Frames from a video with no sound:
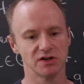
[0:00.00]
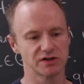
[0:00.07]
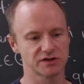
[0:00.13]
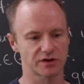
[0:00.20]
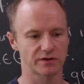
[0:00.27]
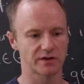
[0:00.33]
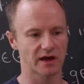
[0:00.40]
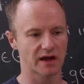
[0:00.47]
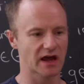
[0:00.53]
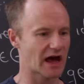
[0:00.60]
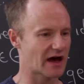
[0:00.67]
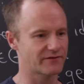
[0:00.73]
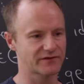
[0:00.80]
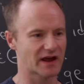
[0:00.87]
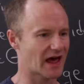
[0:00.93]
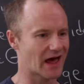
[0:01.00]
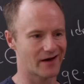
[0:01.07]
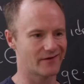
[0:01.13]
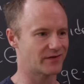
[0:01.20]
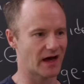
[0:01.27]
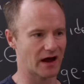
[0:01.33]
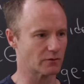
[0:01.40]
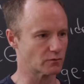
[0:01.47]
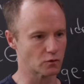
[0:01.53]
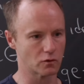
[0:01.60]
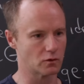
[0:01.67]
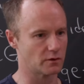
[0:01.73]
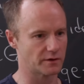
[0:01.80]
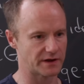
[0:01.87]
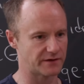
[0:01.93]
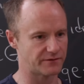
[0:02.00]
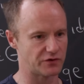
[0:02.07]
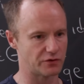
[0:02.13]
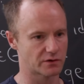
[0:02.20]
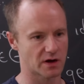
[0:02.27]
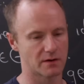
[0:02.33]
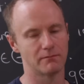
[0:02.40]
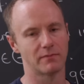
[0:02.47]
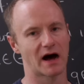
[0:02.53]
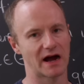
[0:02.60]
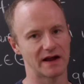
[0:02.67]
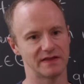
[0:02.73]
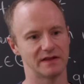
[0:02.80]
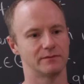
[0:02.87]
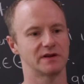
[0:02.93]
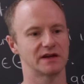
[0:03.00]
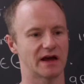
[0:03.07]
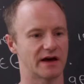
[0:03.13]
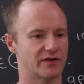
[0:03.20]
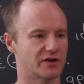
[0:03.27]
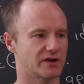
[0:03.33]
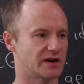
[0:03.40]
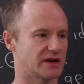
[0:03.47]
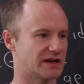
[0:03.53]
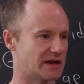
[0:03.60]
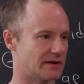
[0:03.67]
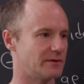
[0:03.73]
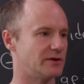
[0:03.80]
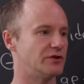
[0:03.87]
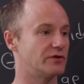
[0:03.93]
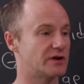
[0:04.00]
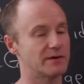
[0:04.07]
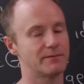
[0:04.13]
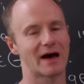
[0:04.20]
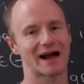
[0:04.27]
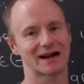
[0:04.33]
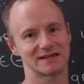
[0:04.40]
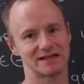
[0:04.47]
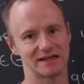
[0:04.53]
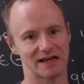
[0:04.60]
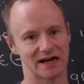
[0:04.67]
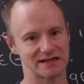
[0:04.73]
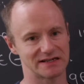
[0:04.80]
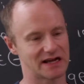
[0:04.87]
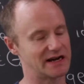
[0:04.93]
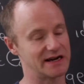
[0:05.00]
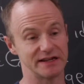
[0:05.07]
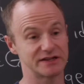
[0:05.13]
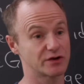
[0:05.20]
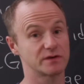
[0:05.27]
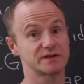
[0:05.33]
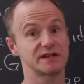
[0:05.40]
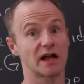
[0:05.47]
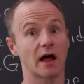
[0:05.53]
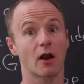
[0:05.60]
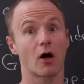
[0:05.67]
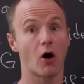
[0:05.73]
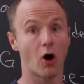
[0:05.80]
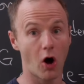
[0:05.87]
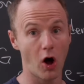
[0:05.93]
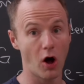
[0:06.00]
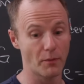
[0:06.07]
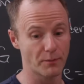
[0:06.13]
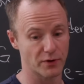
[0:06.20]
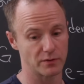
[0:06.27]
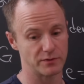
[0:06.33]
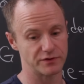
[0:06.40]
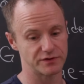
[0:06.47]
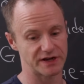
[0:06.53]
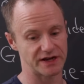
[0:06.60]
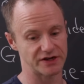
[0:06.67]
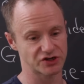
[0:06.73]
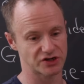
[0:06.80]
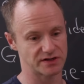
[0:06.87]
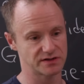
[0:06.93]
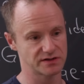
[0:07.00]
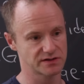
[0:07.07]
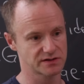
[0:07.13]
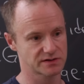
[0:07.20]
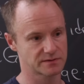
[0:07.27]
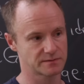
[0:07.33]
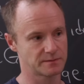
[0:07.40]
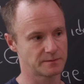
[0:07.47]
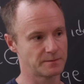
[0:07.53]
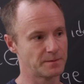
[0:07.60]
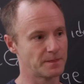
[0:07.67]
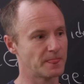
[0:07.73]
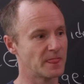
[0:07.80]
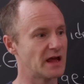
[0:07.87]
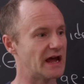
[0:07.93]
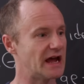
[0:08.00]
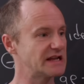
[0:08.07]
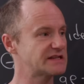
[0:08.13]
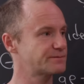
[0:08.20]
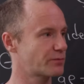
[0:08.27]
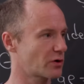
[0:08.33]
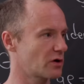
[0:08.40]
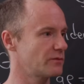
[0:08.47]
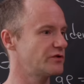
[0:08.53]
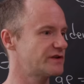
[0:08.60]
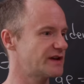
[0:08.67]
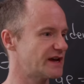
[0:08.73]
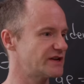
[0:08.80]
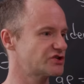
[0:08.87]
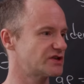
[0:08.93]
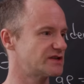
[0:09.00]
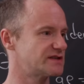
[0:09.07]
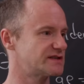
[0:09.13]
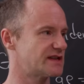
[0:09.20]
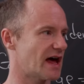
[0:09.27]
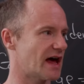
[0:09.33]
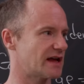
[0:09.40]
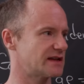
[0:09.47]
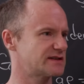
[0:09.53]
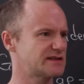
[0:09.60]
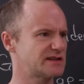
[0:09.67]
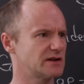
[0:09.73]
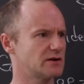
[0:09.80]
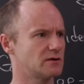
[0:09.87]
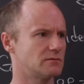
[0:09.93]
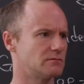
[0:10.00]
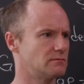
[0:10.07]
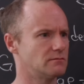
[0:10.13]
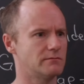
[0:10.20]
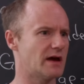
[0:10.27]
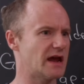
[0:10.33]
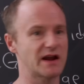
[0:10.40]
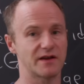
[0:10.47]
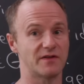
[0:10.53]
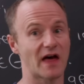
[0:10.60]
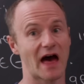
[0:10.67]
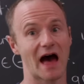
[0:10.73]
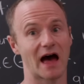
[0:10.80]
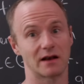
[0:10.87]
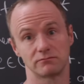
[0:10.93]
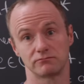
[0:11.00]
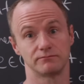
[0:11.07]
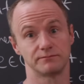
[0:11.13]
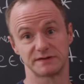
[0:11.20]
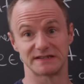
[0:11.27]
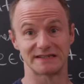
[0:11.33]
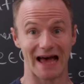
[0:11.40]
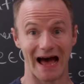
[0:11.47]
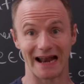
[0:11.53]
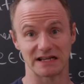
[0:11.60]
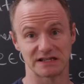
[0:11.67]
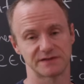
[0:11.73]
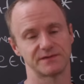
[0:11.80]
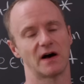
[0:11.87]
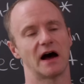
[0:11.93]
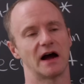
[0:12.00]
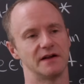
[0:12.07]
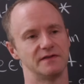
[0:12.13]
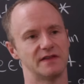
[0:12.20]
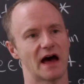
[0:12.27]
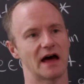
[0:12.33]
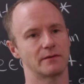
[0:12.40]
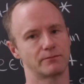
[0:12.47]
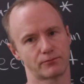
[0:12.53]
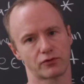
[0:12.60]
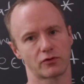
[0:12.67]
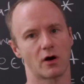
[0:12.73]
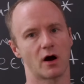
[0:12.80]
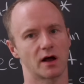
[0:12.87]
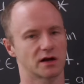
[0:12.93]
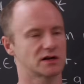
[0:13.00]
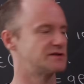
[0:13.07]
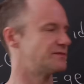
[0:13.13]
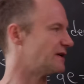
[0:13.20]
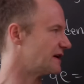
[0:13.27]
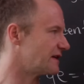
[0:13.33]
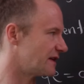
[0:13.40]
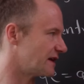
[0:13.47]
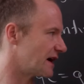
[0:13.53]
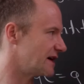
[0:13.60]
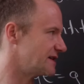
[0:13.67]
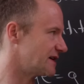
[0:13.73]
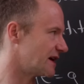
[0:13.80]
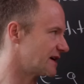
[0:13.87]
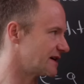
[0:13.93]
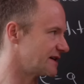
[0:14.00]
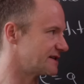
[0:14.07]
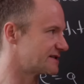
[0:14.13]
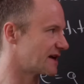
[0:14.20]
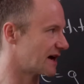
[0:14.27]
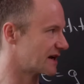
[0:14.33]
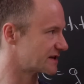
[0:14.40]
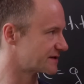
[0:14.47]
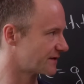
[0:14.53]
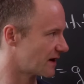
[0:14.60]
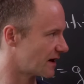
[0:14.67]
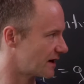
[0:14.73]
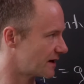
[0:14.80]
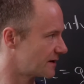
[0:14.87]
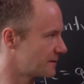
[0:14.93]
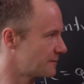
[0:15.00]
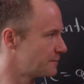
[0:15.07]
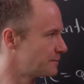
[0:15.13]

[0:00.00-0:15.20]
So they have to have that rule that if you combine them together, you get, back to the identity. So it's not all permutations, it's permutations that still make that satisfied, that product being the identity satisfied.